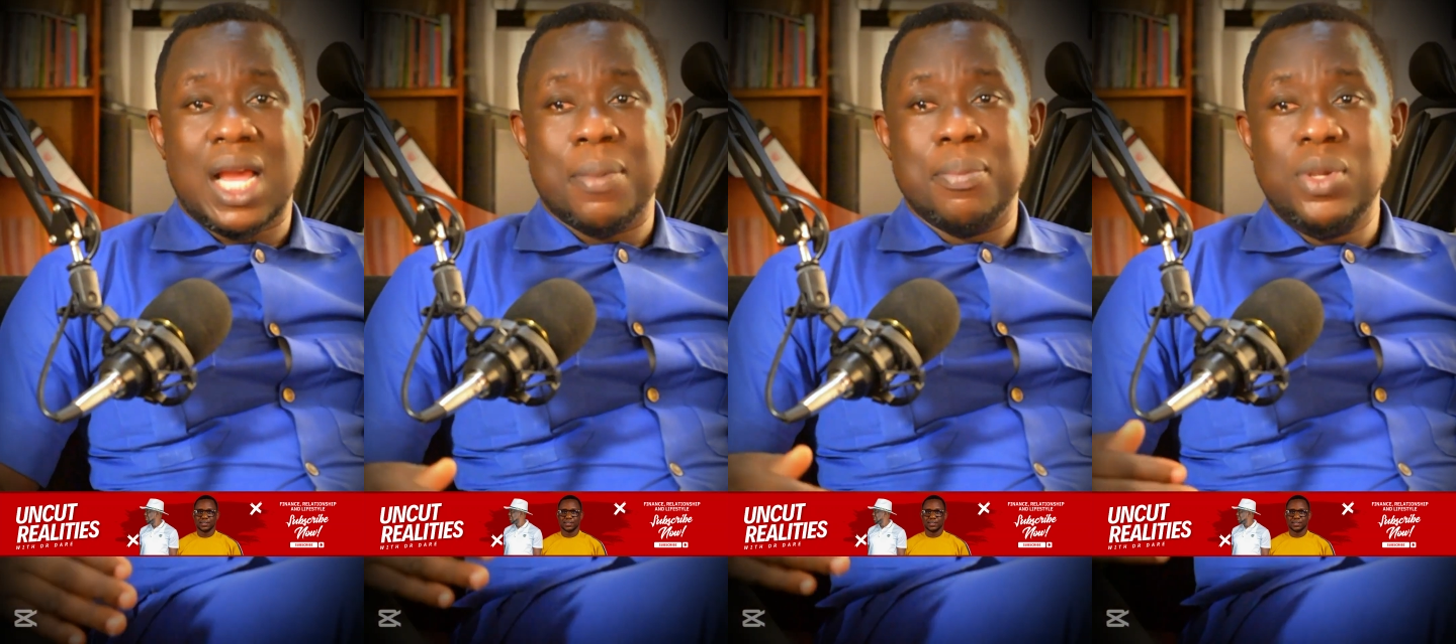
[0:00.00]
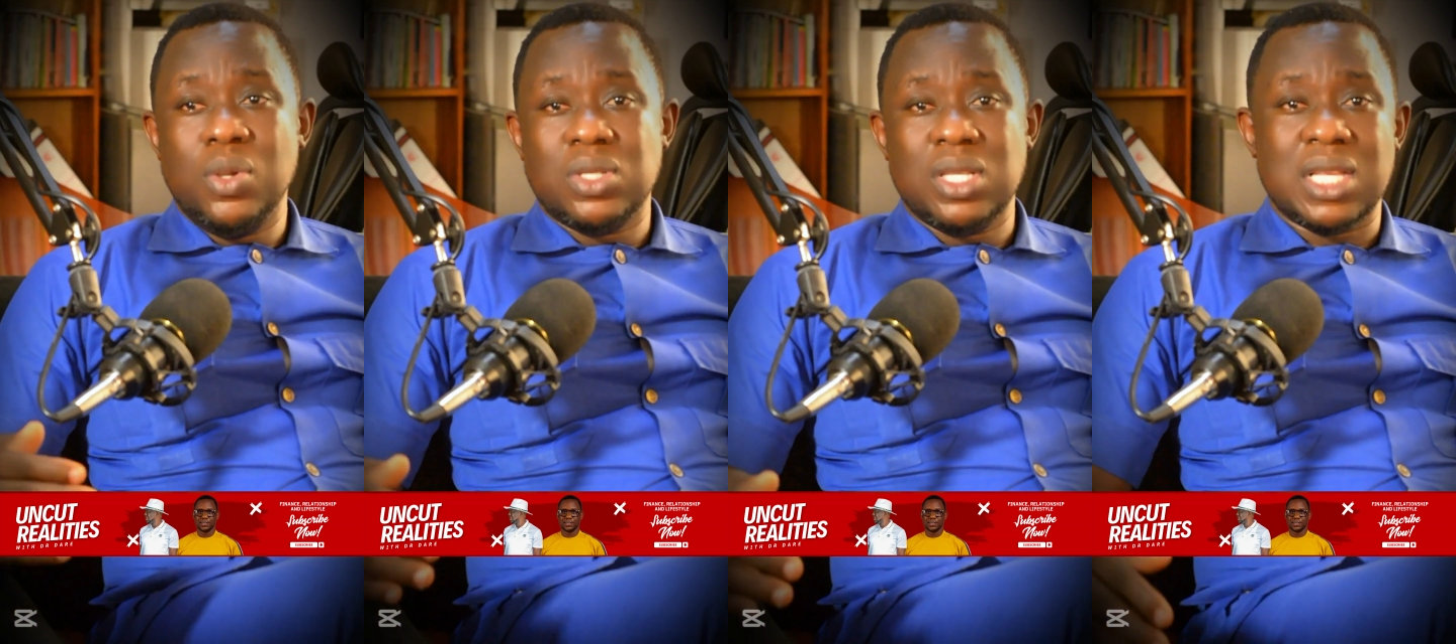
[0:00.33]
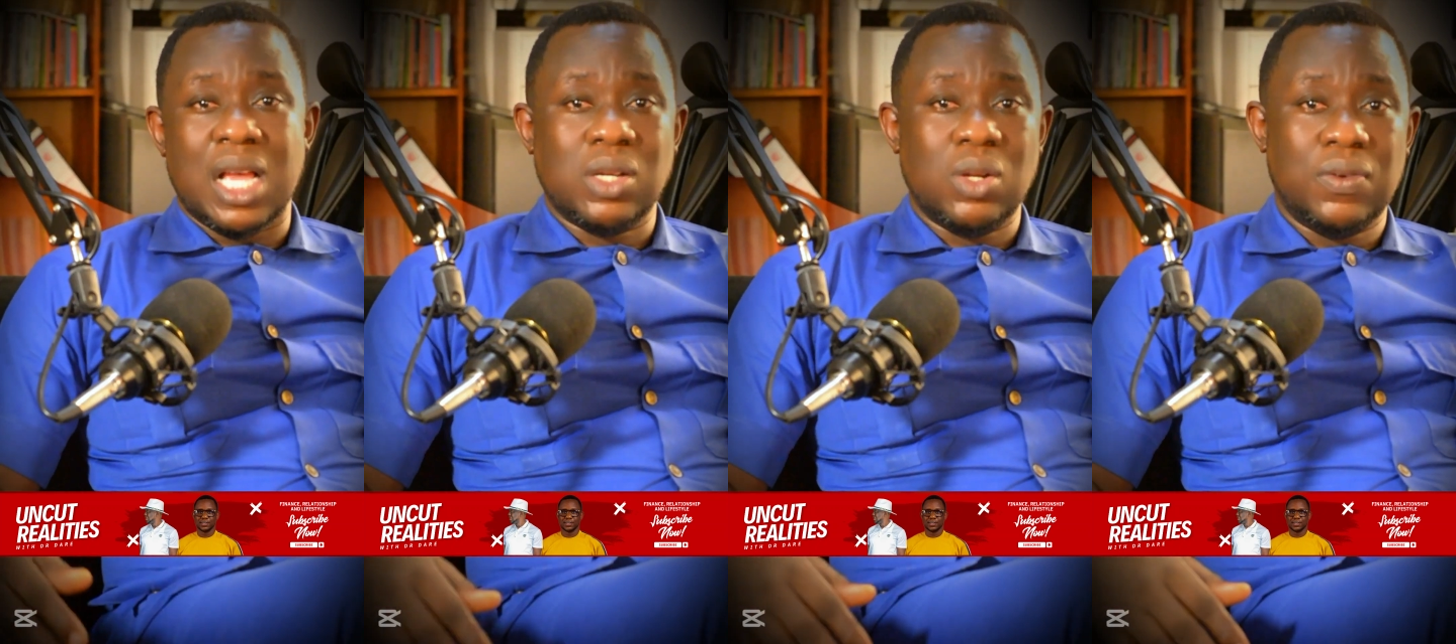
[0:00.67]
abuses
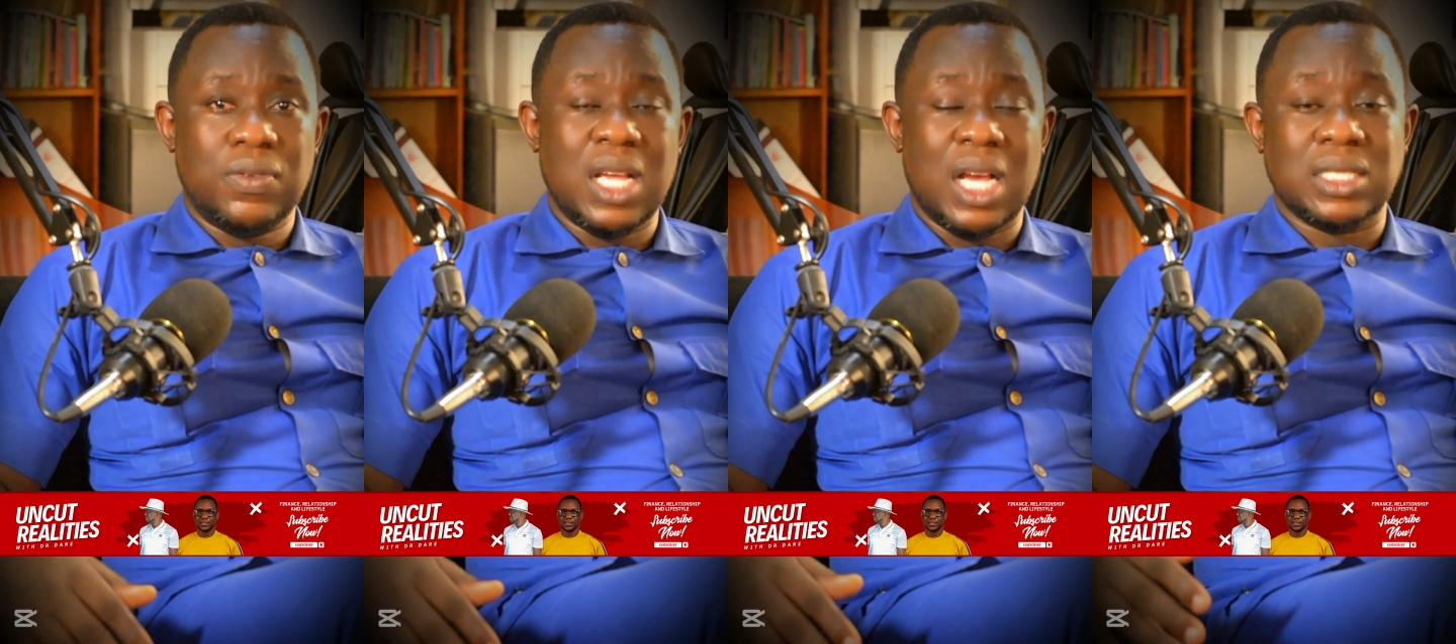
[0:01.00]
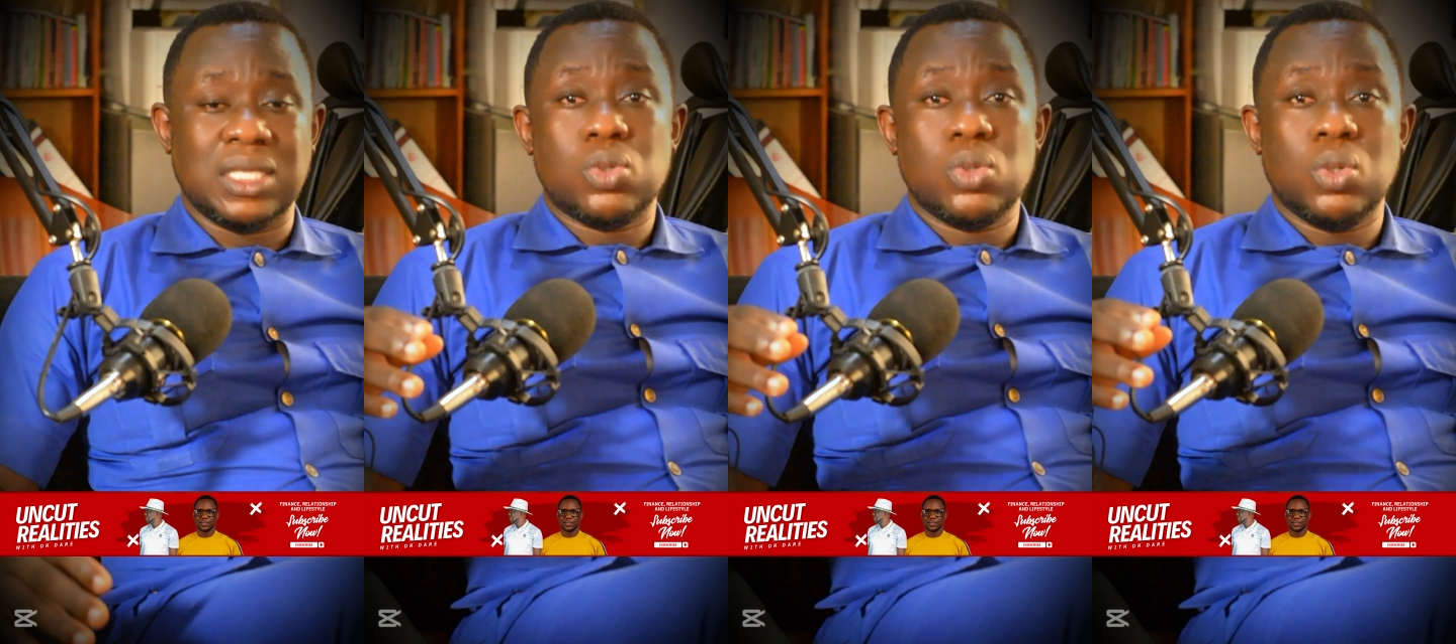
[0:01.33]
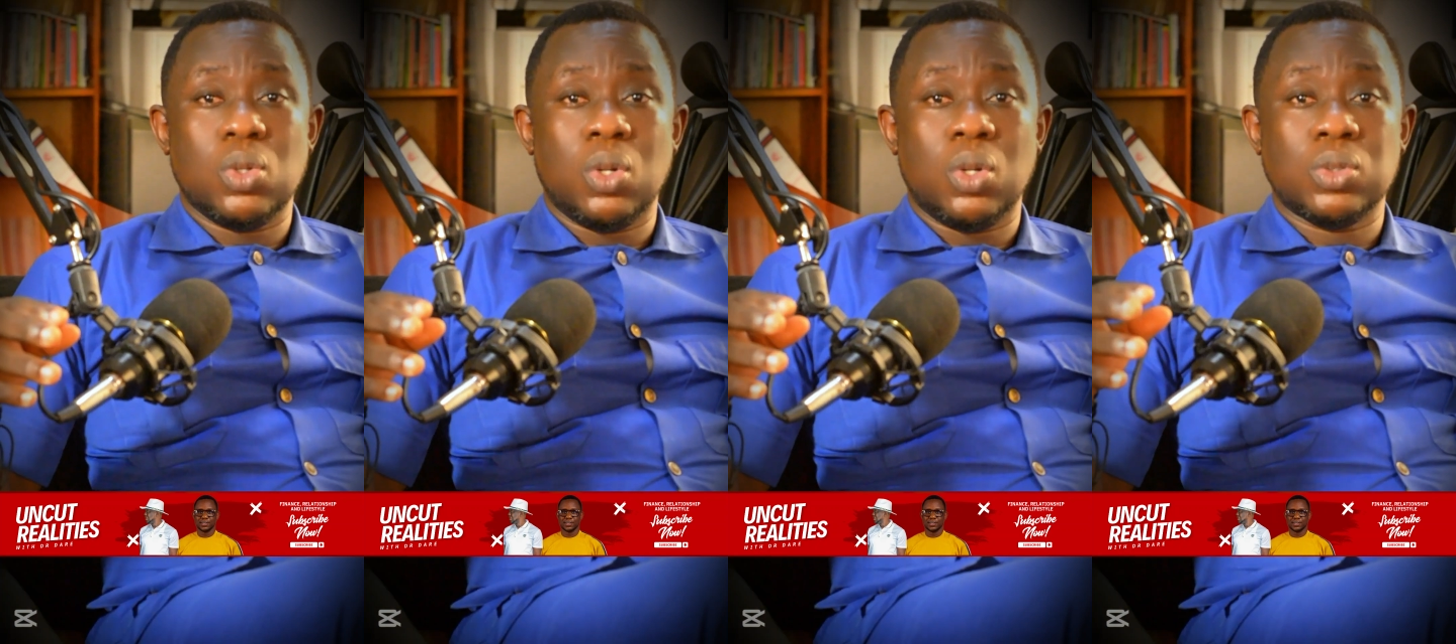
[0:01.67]
and all that
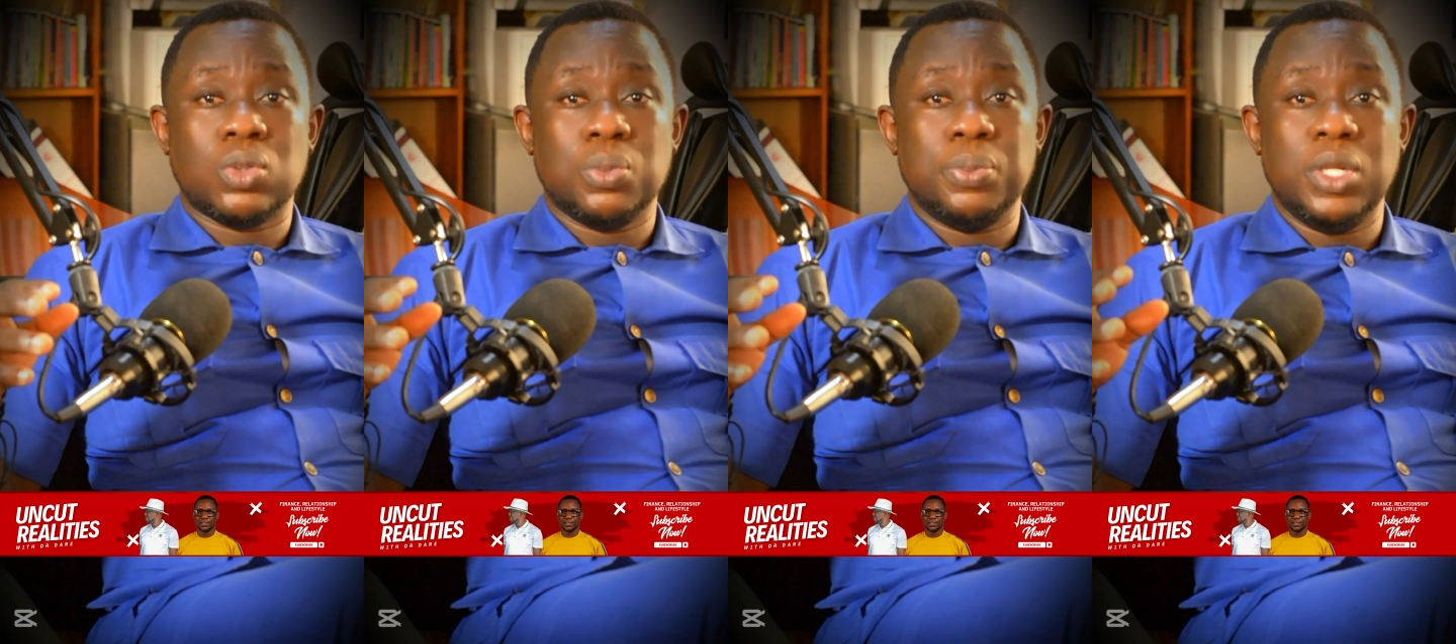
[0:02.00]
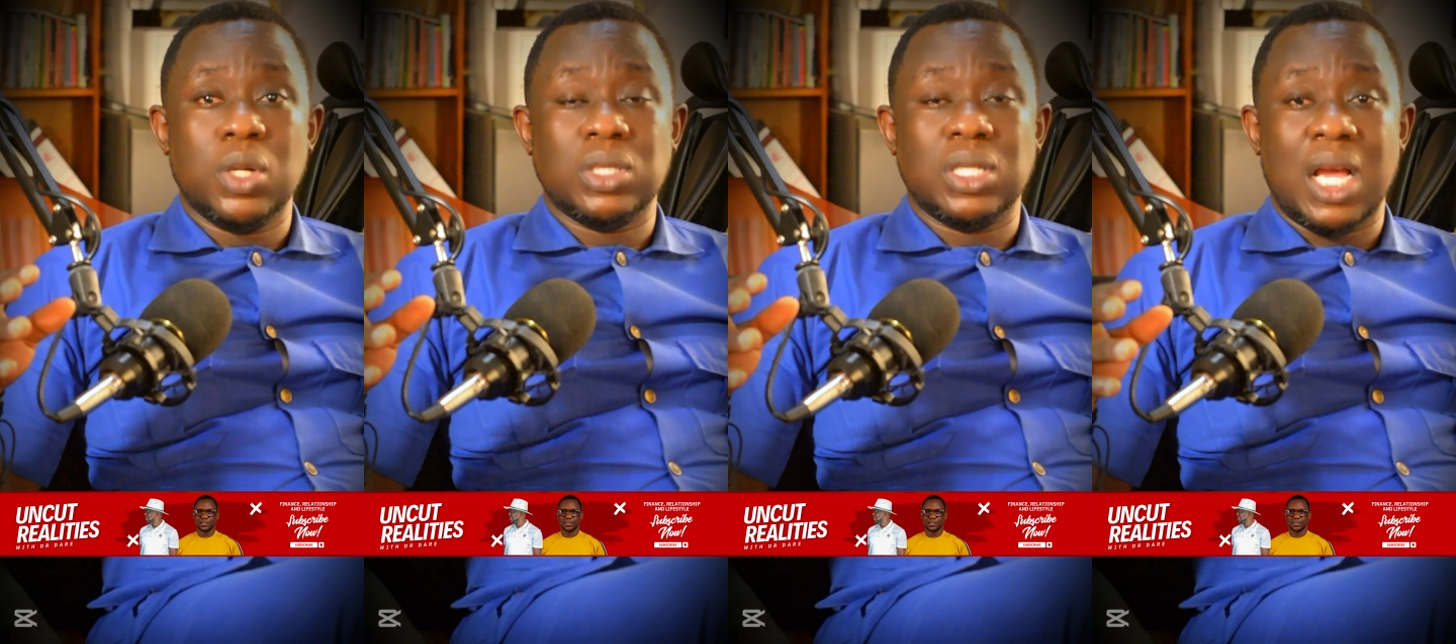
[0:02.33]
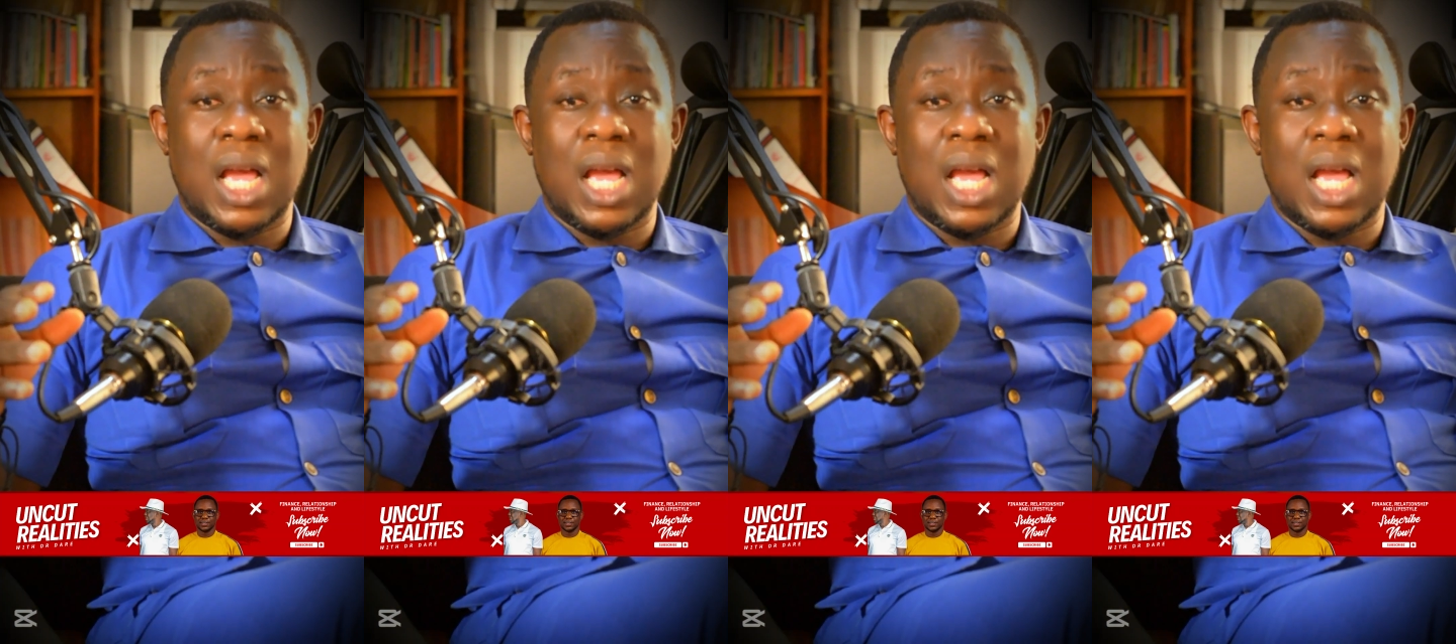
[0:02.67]
to be on